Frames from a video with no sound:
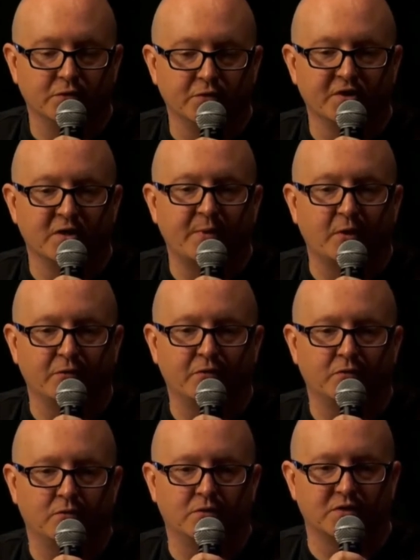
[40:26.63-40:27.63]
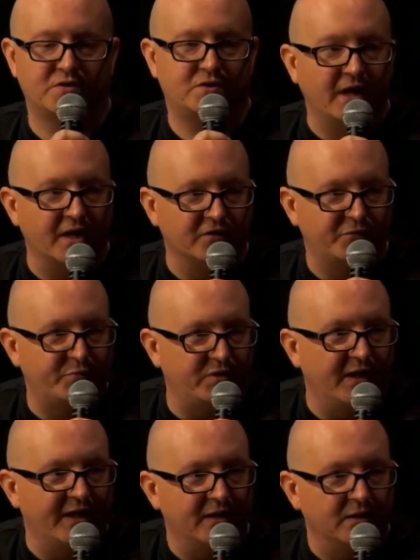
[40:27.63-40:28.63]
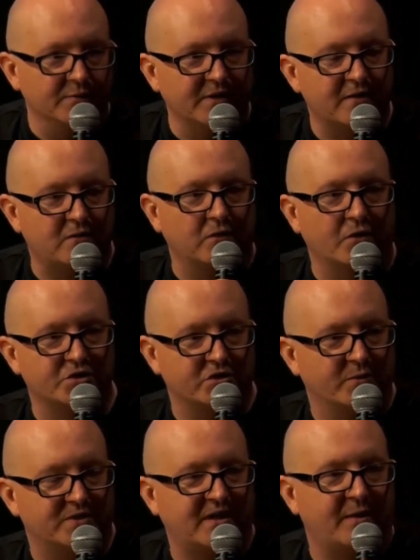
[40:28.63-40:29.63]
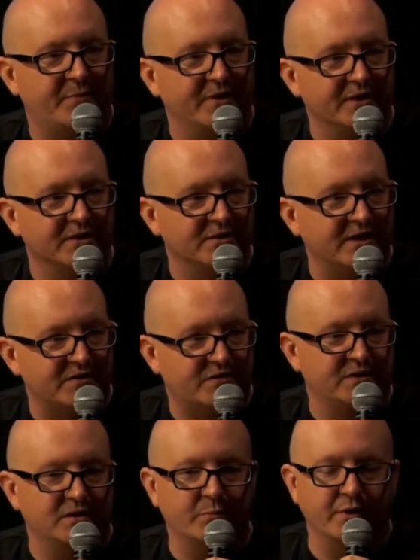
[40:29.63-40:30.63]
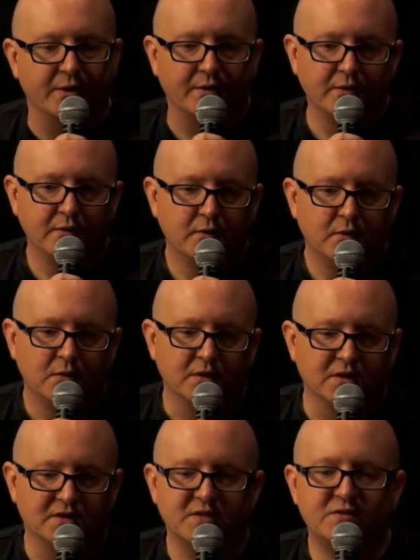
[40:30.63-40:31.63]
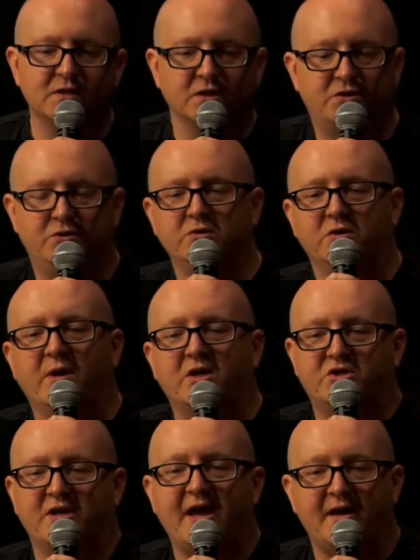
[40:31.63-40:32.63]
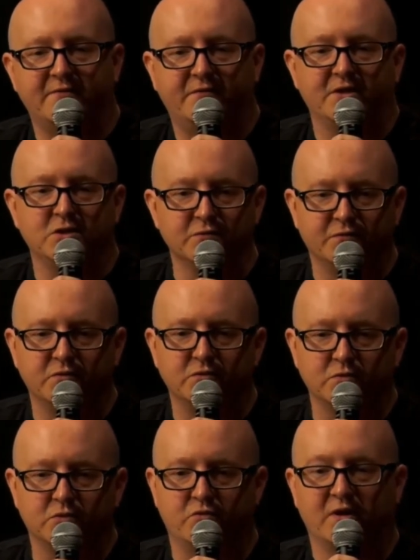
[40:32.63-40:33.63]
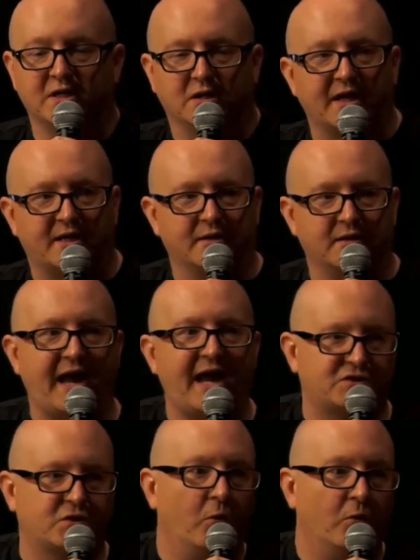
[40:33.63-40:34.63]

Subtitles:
about the state of play, and that's largely what's happening in Destiny. But in Destiny 2, you actually have you've created like an asshole.